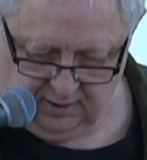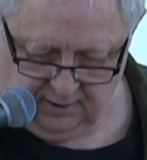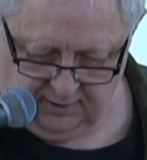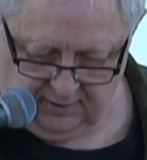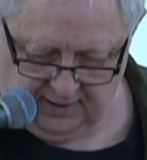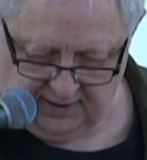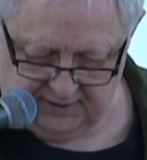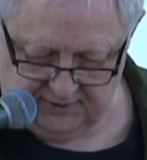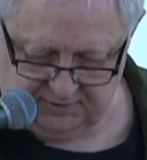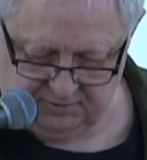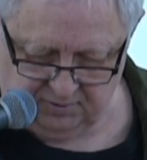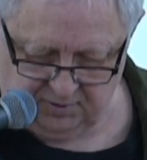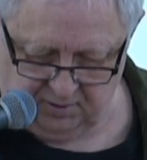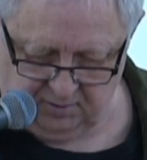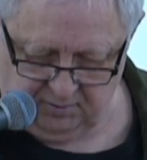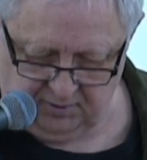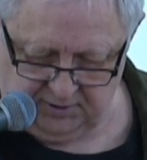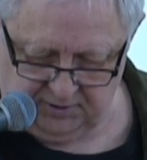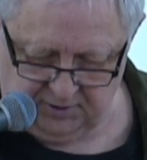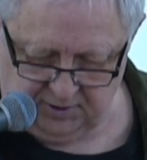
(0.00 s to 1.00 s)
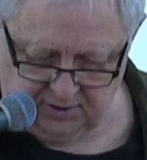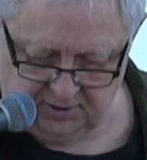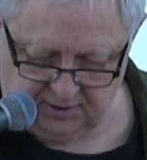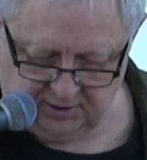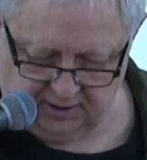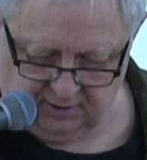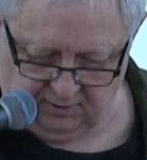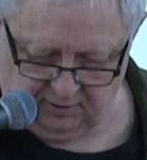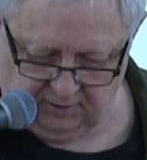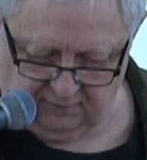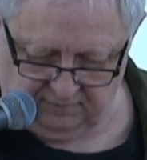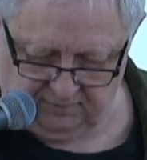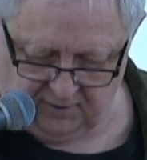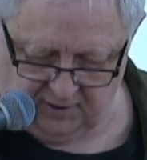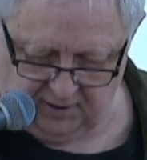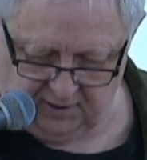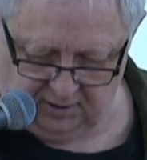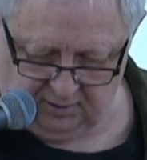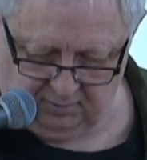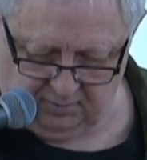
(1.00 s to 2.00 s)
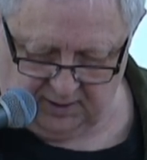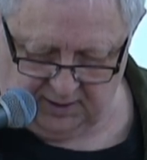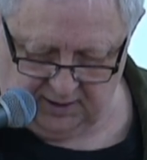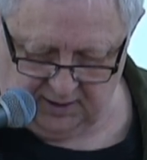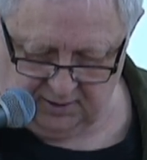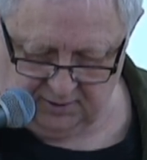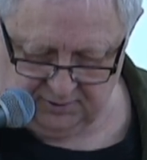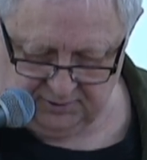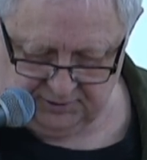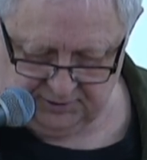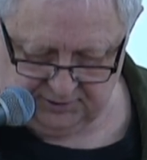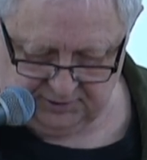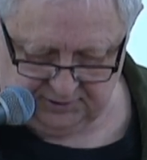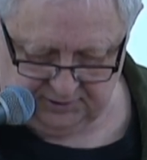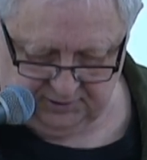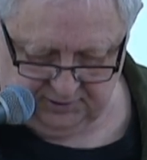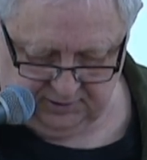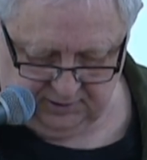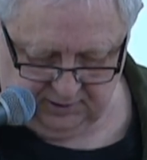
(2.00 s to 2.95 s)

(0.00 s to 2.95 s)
That's when we took our final bows